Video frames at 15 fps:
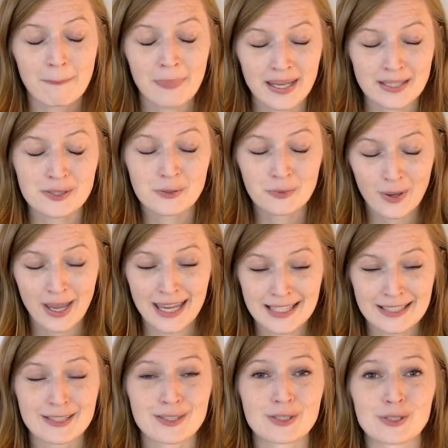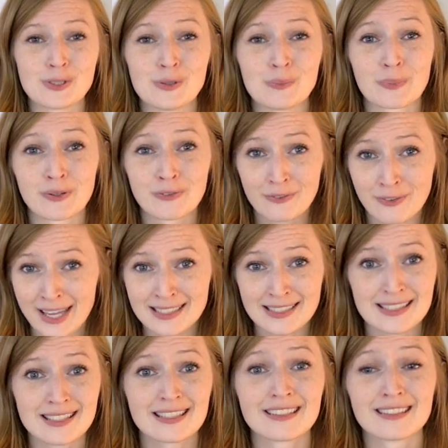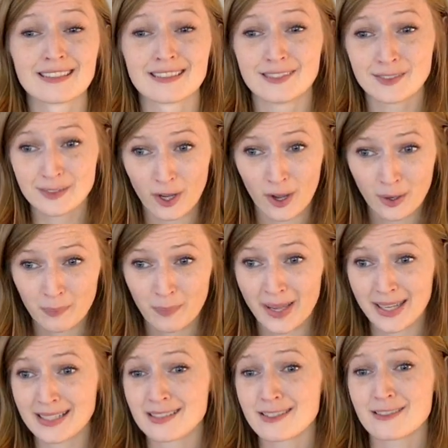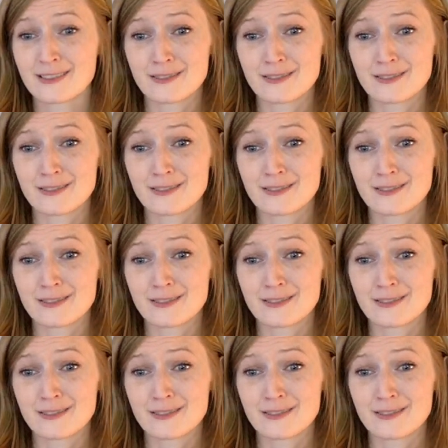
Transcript: best ways to prevent dog bites,